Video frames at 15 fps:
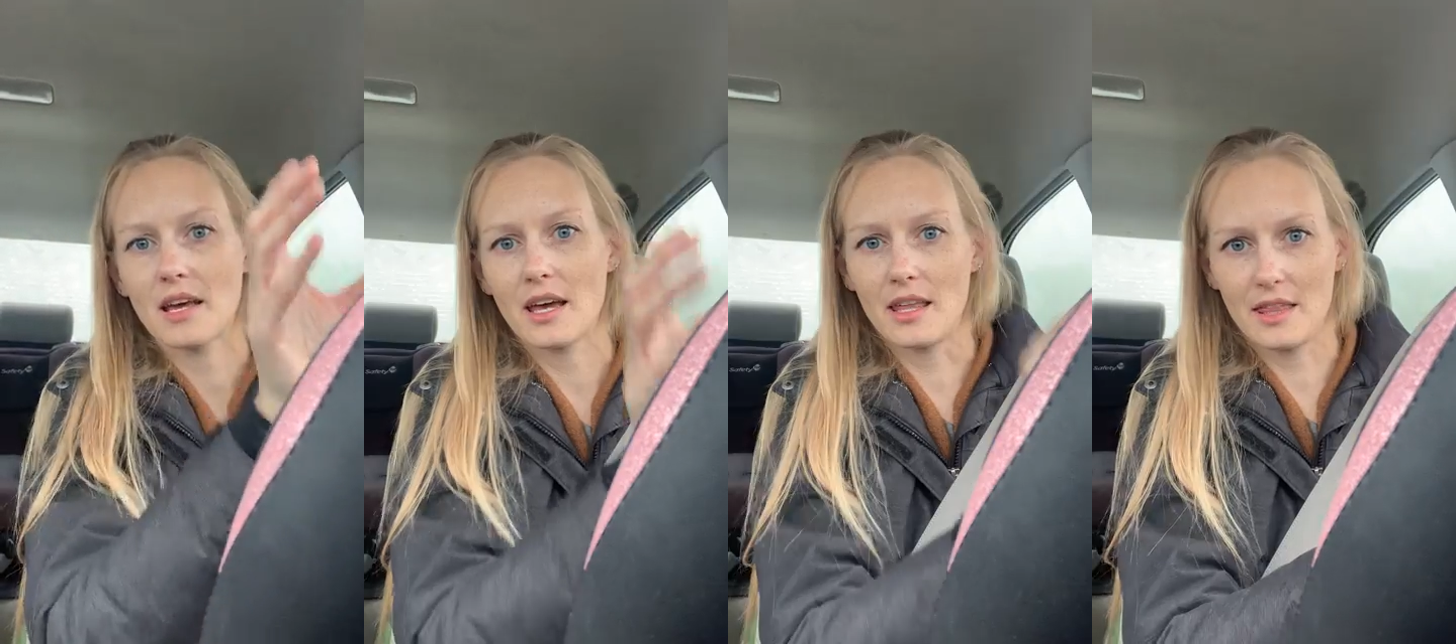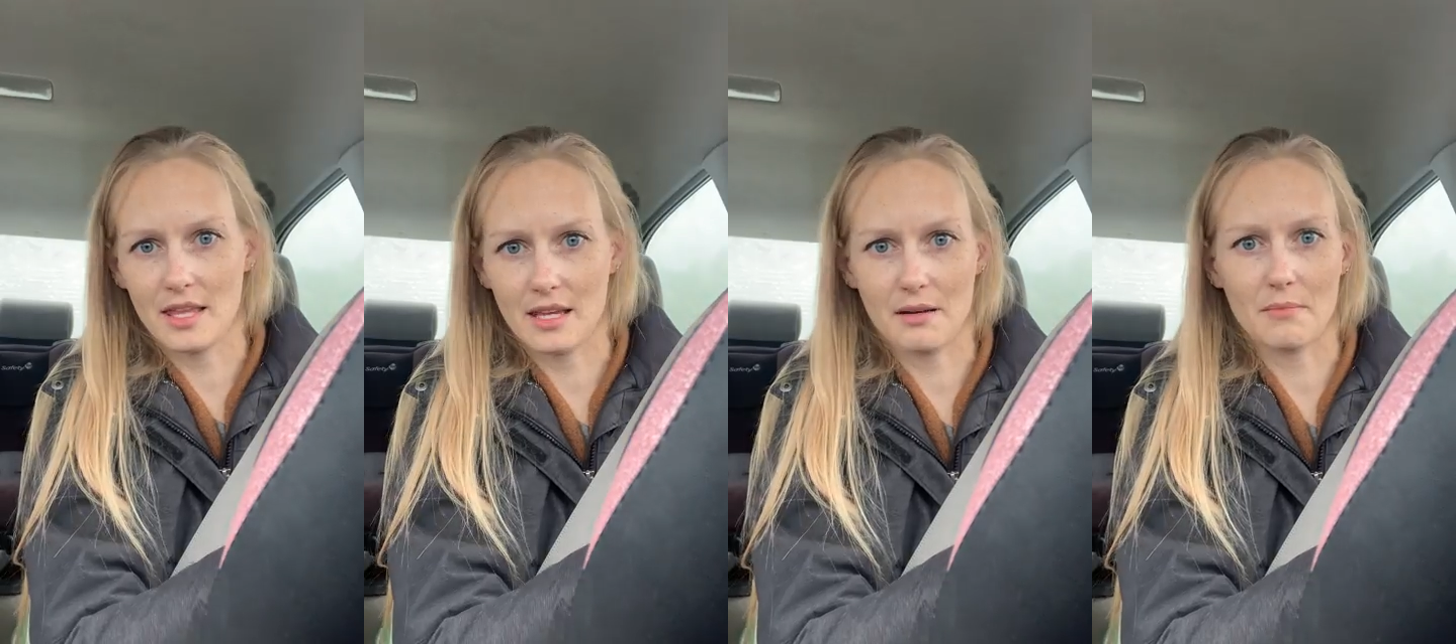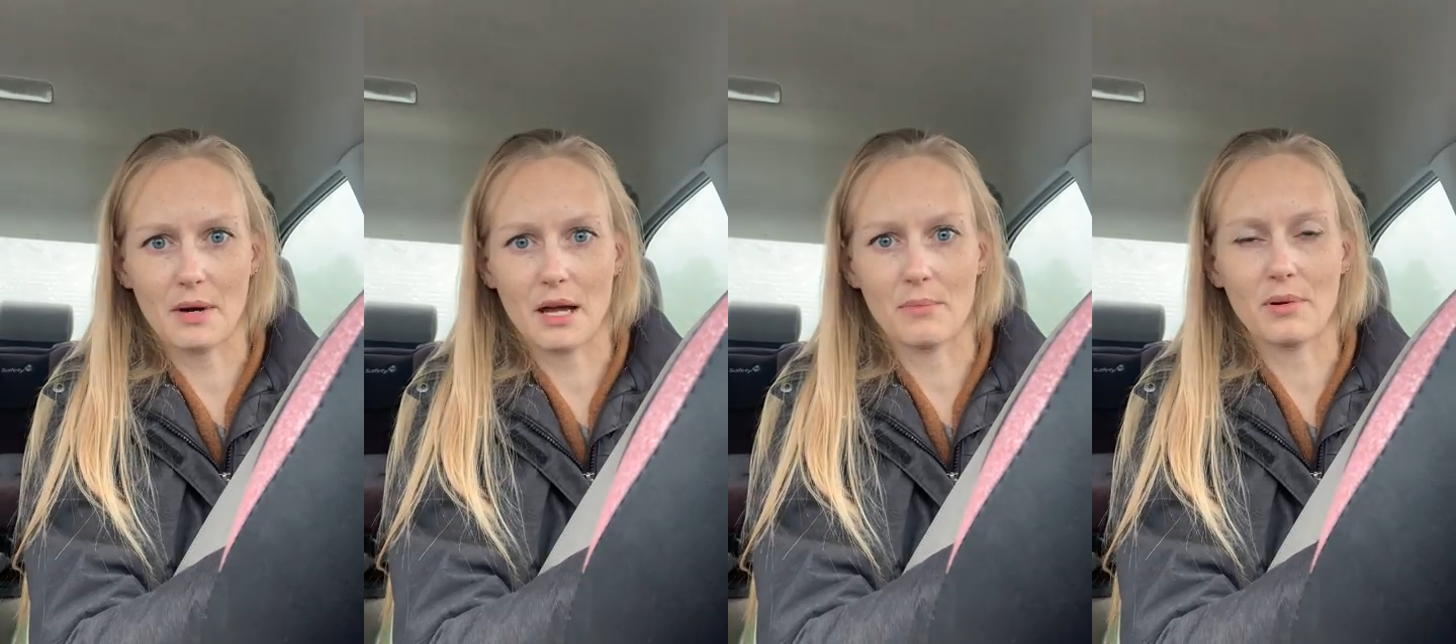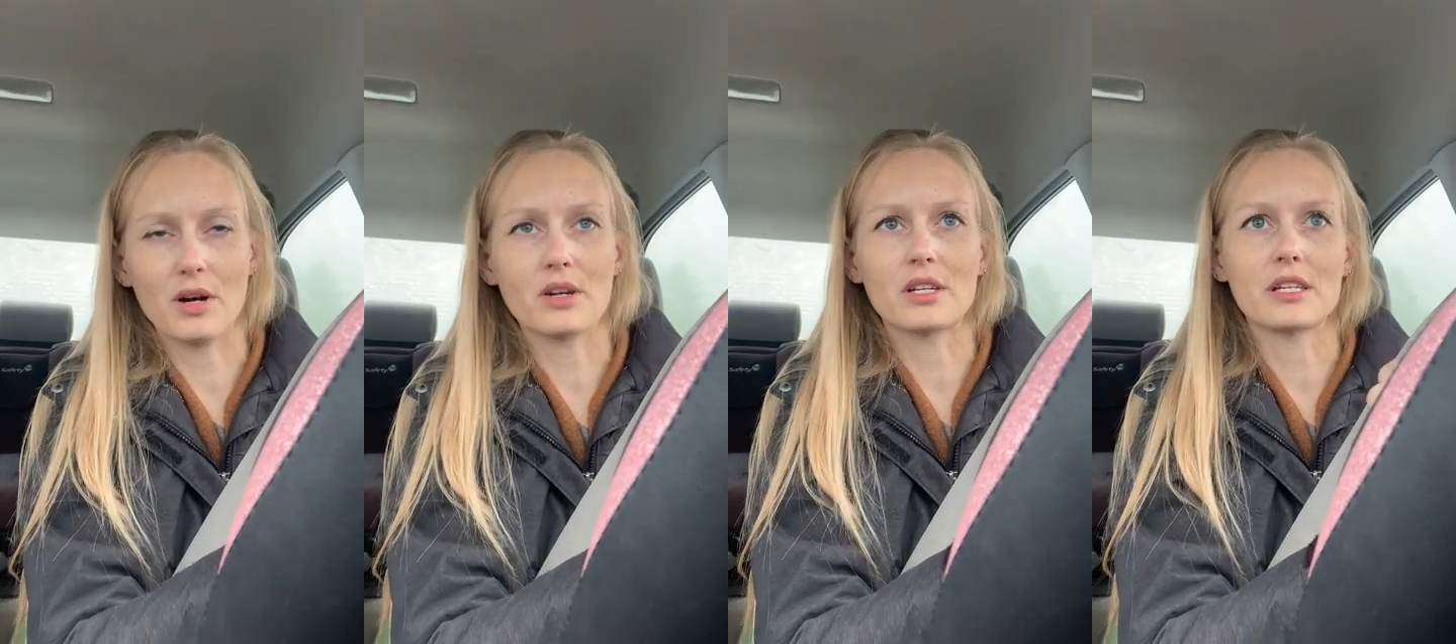and then my
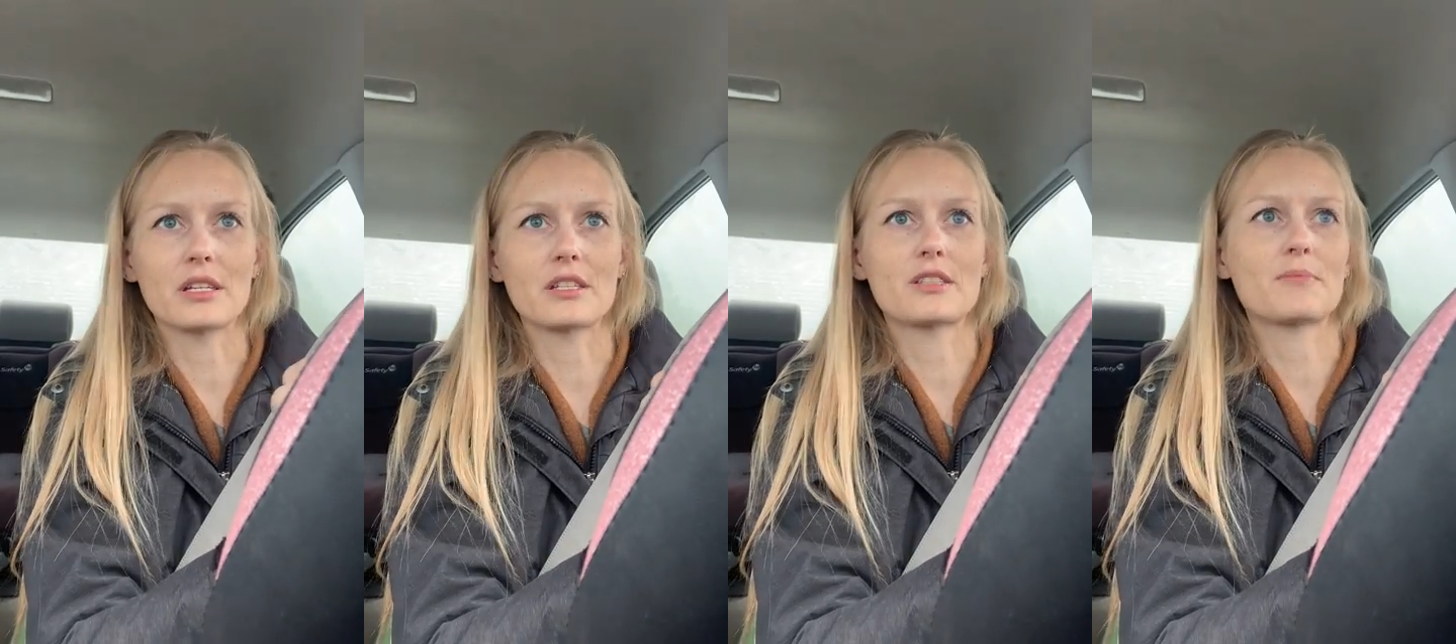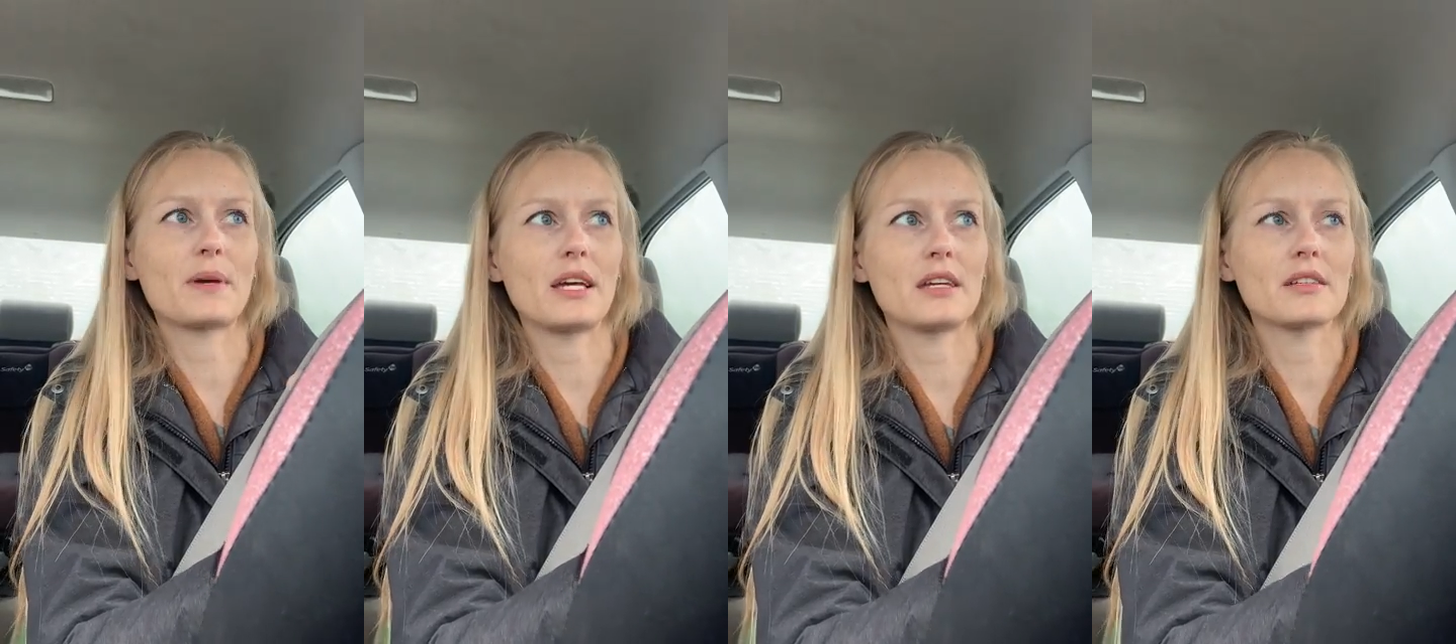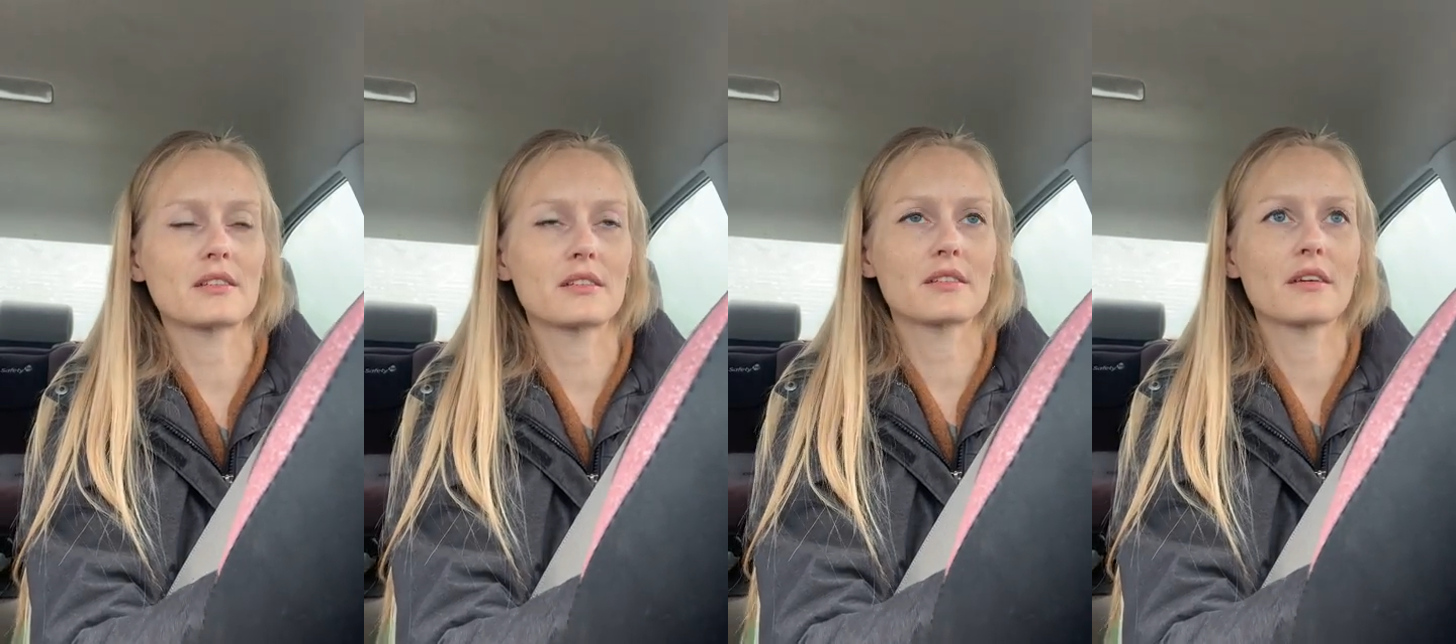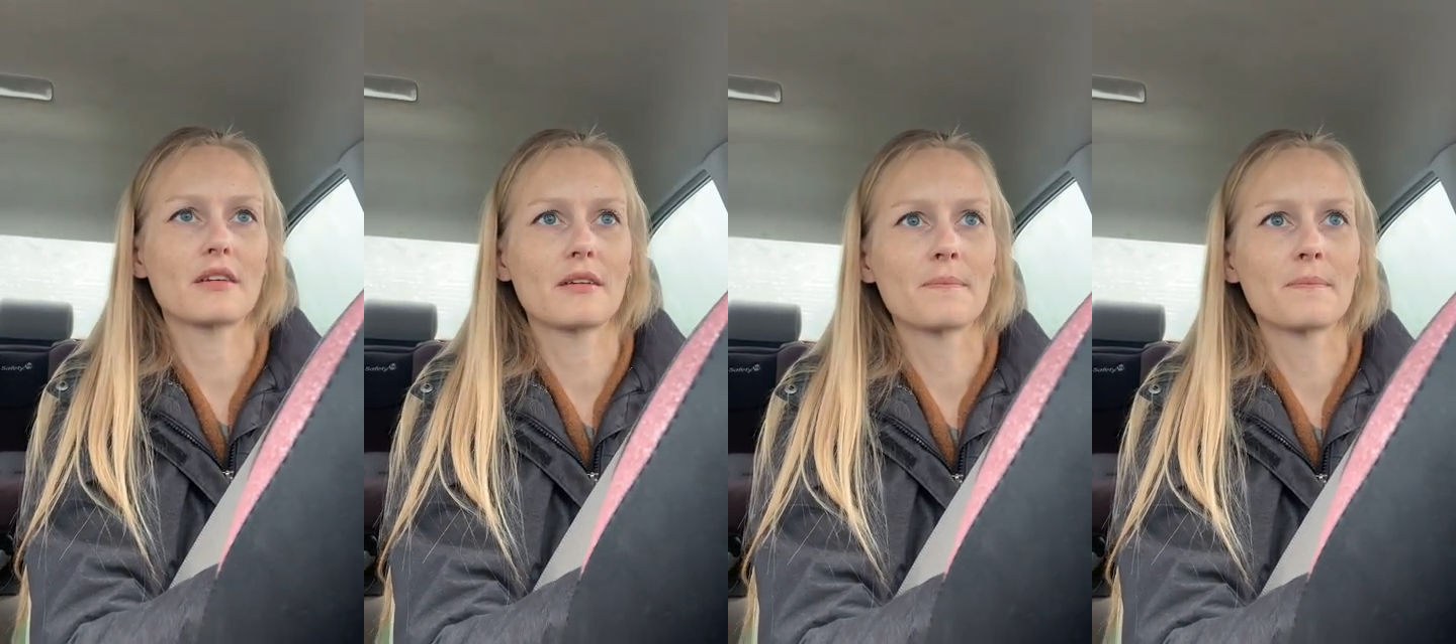parking space.